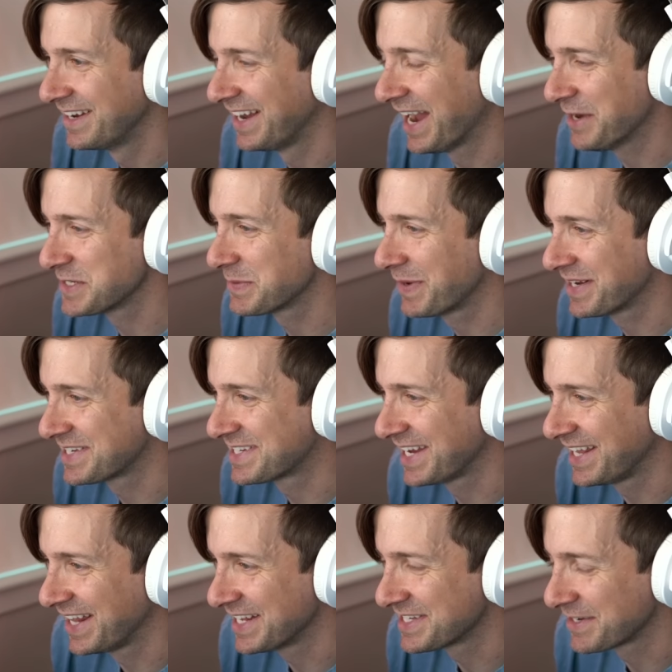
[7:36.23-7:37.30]
Yeah, I was about to
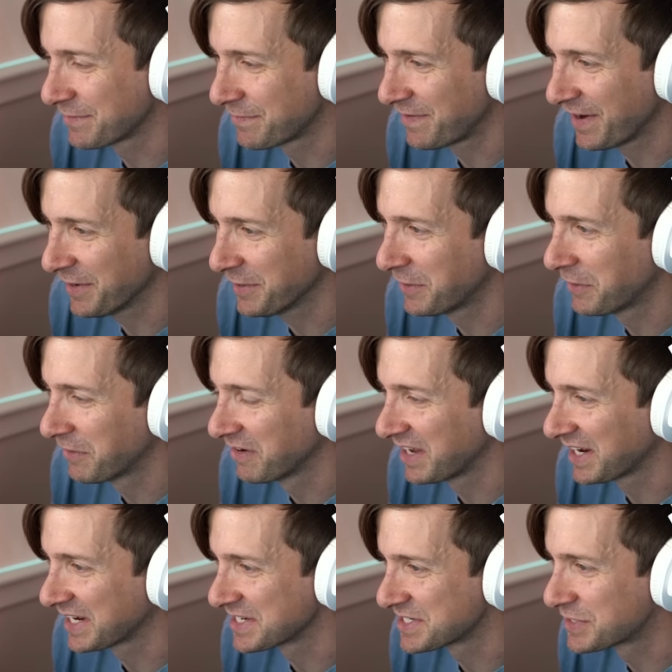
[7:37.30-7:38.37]
say that's a pharaoh or
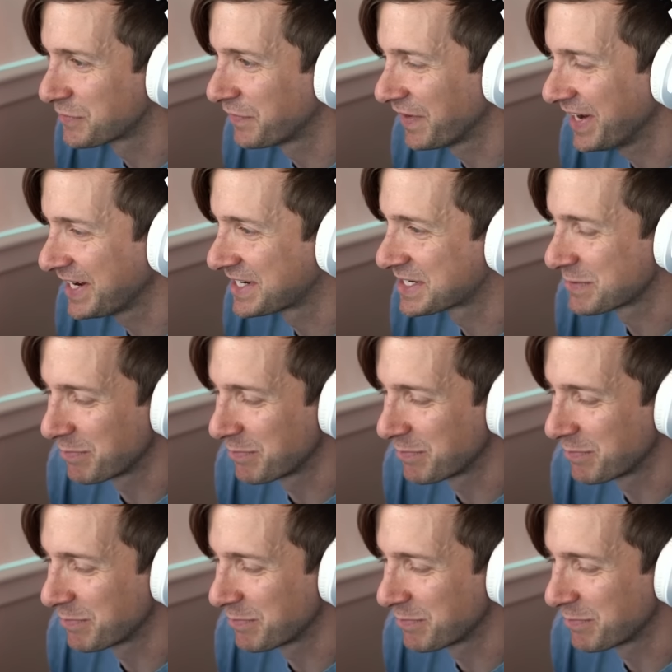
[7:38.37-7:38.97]
like a sphinx,